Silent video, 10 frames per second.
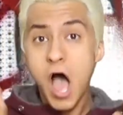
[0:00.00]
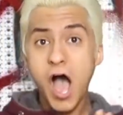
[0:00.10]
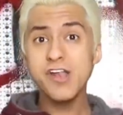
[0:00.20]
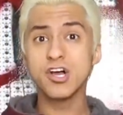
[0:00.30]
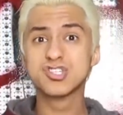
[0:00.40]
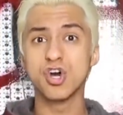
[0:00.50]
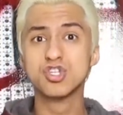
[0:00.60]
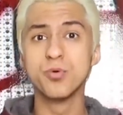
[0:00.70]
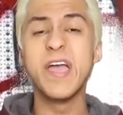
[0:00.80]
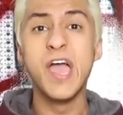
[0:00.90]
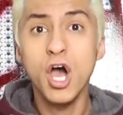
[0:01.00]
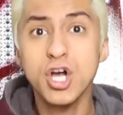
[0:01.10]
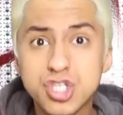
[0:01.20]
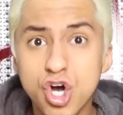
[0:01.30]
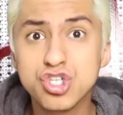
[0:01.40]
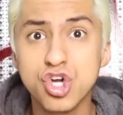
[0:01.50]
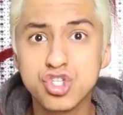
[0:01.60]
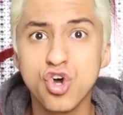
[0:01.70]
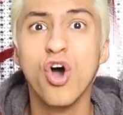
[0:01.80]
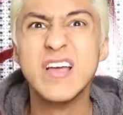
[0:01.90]
I know it's going to be
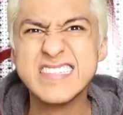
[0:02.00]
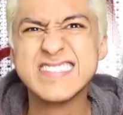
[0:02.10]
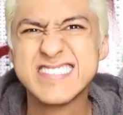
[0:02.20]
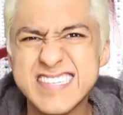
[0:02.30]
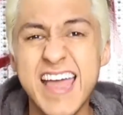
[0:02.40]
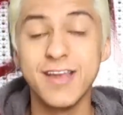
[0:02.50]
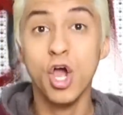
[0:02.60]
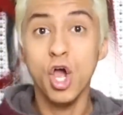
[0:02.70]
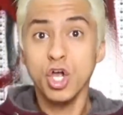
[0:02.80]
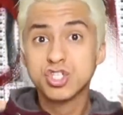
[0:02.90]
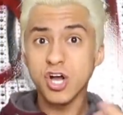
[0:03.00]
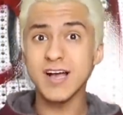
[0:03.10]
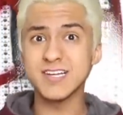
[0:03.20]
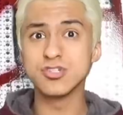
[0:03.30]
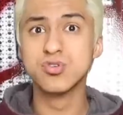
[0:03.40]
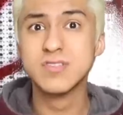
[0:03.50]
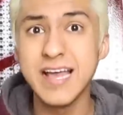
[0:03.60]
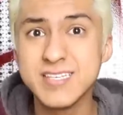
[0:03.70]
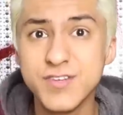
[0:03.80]
so insane. So, guys, on today's